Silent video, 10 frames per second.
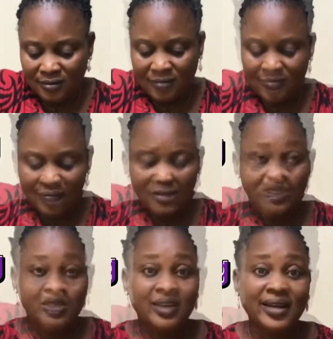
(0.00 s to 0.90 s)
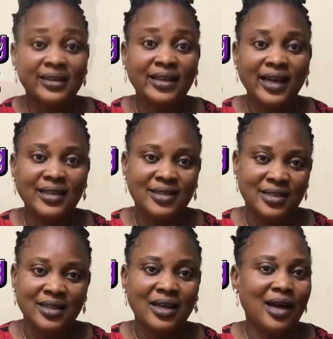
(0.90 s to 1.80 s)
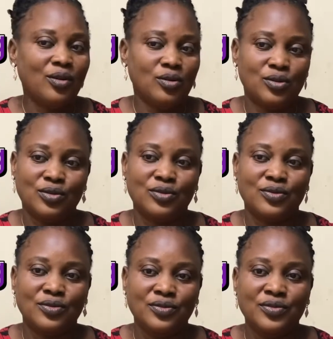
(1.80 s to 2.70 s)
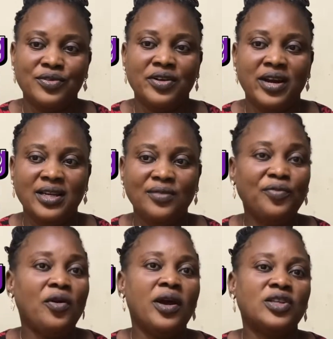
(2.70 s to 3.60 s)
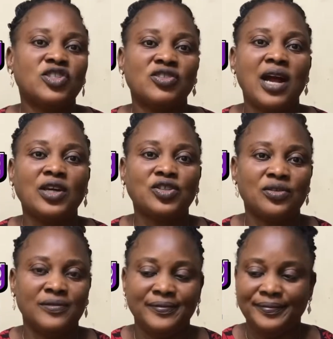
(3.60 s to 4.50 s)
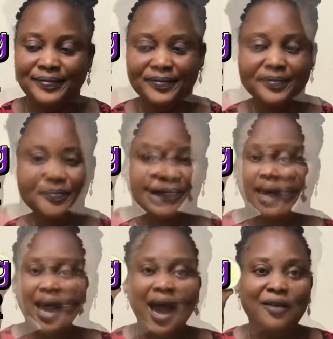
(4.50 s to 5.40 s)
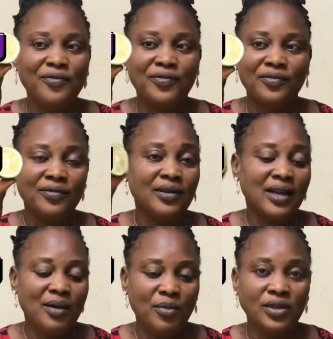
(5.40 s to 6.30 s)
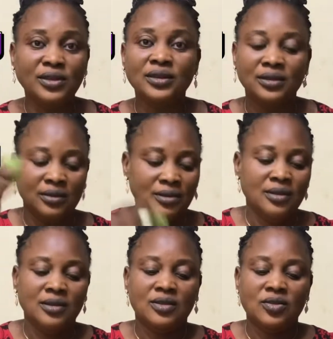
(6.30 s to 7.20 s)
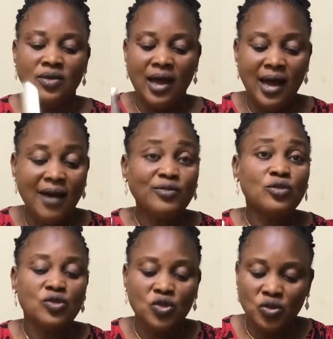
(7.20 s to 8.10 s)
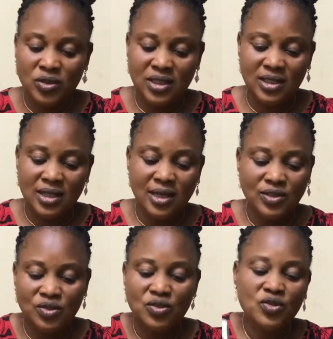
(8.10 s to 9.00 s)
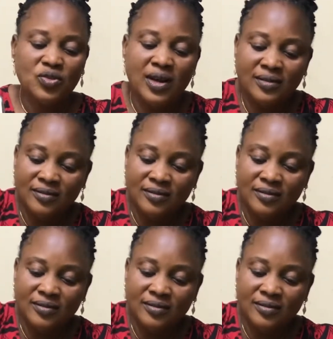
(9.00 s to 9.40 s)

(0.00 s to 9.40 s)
This is the grated carrot, ready for extraction. This is my half lemon, so I have to juice it as usual.